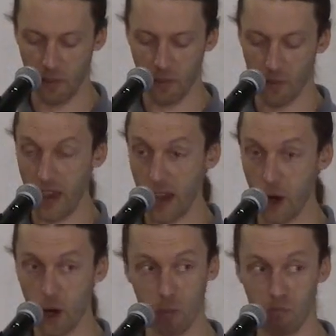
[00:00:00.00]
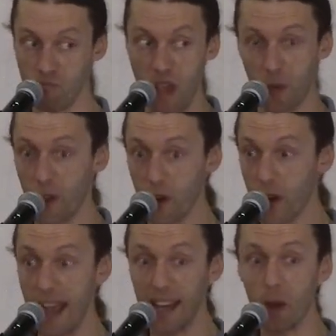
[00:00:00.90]
They're out there
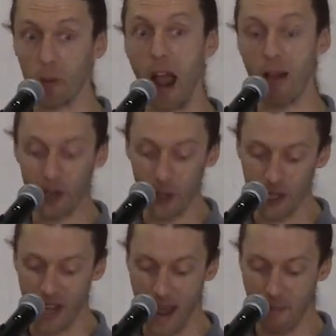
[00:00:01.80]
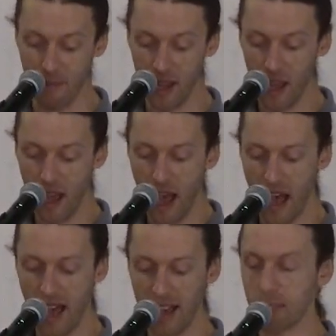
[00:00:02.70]
hanging out. They're having a good time,
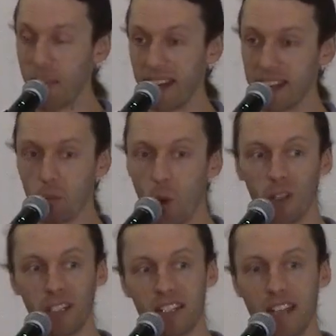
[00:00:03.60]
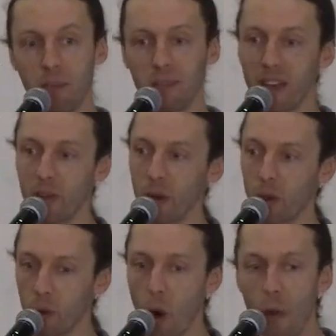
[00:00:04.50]
spending some quality time together,
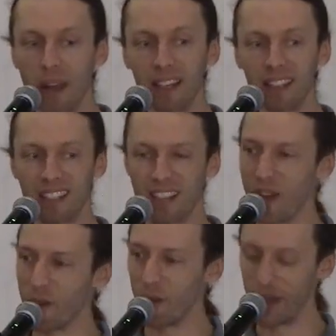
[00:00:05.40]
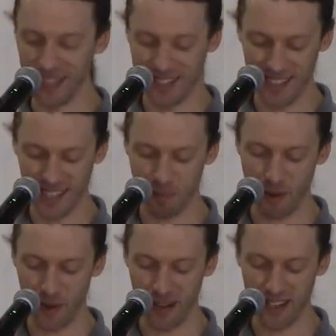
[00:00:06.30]
growing together in
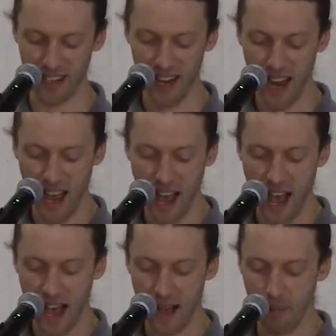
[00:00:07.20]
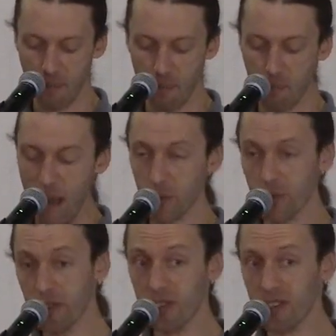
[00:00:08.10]
spirit.
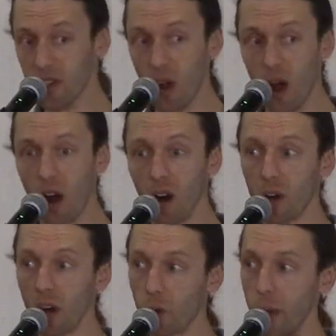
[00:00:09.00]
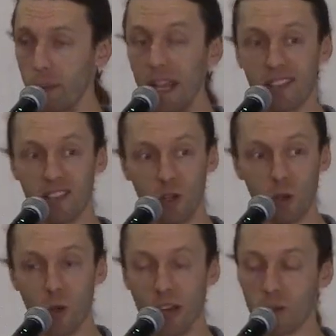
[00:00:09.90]
Mountains are a great place to
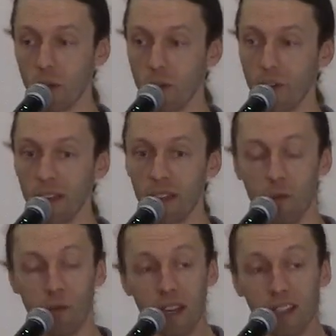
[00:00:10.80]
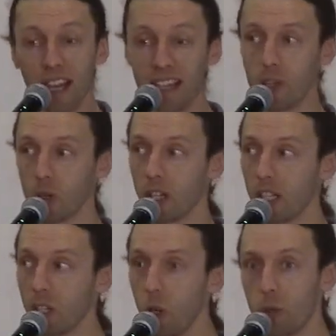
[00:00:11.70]
do that sort of thing. You feel like you're
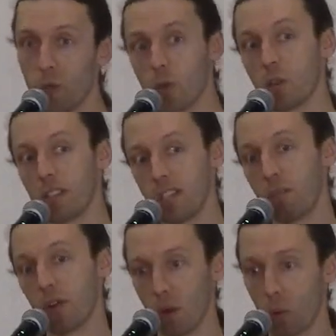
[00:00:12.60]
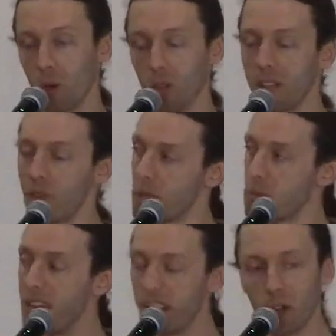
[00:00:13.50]
closer to the spirit world, and there's
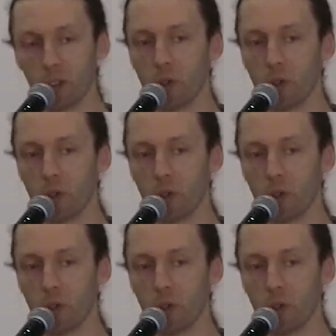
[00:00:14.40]
many cultures